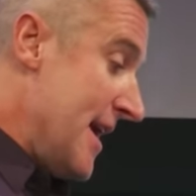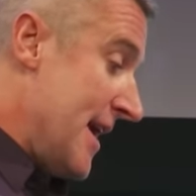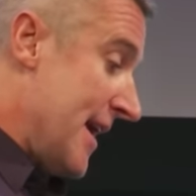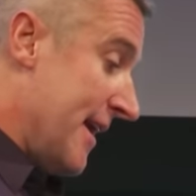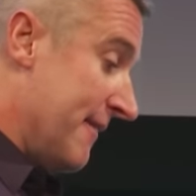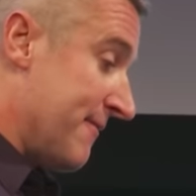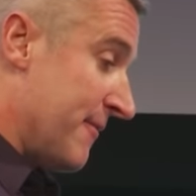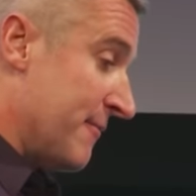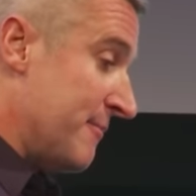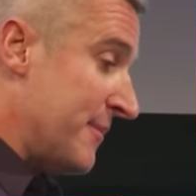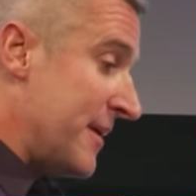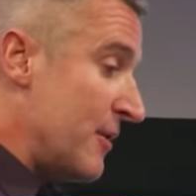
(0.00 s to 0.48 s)

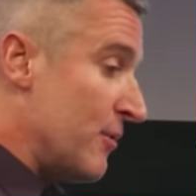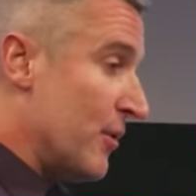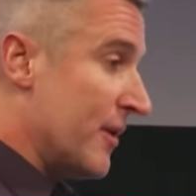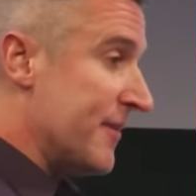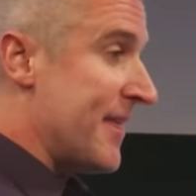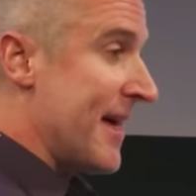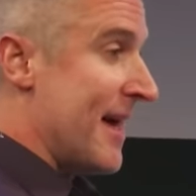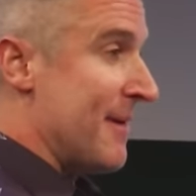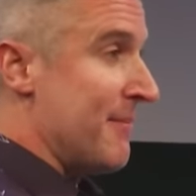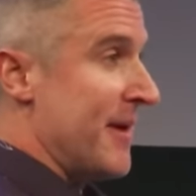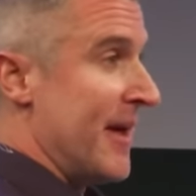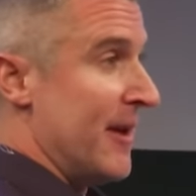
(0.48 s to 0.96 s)
And for me,
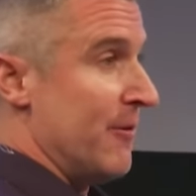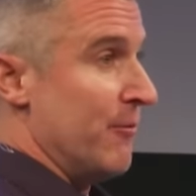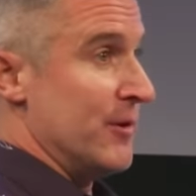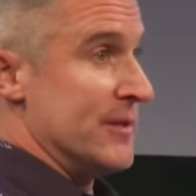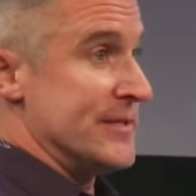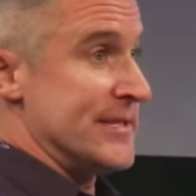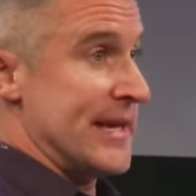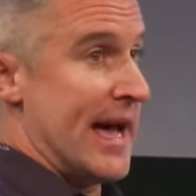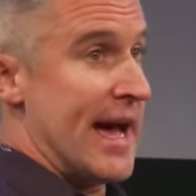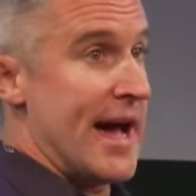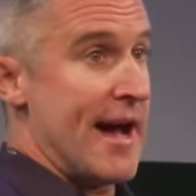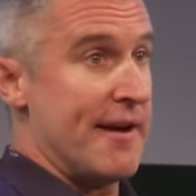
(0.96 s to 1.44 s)
what that meant
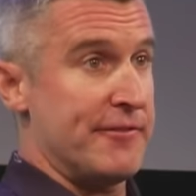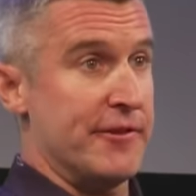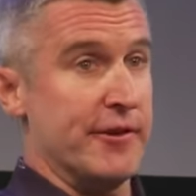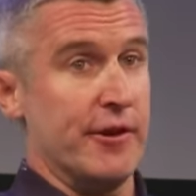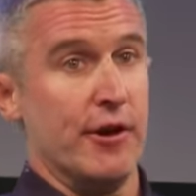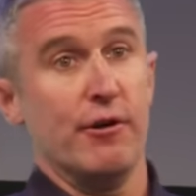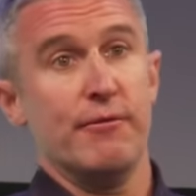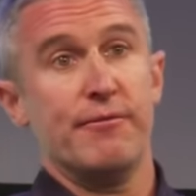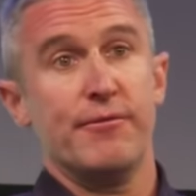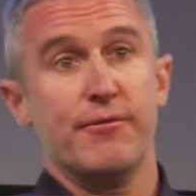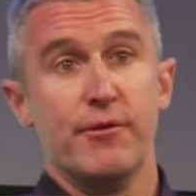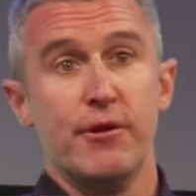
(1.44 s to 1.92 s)
was I have to
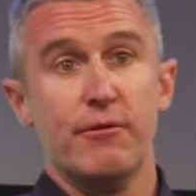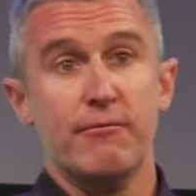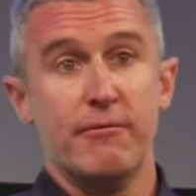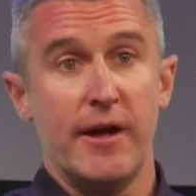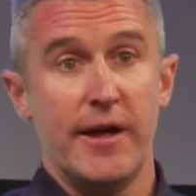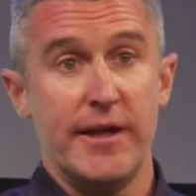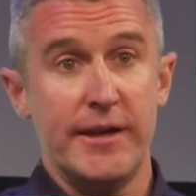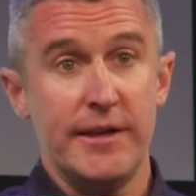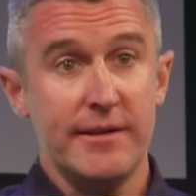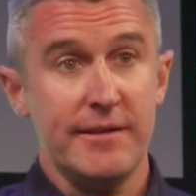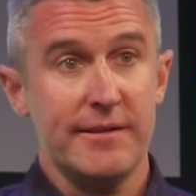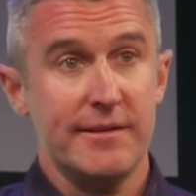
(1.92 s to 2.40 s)
go for a
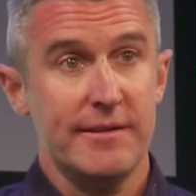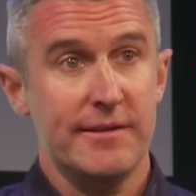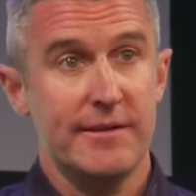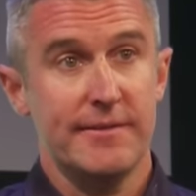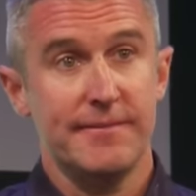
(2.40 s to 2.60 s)
run,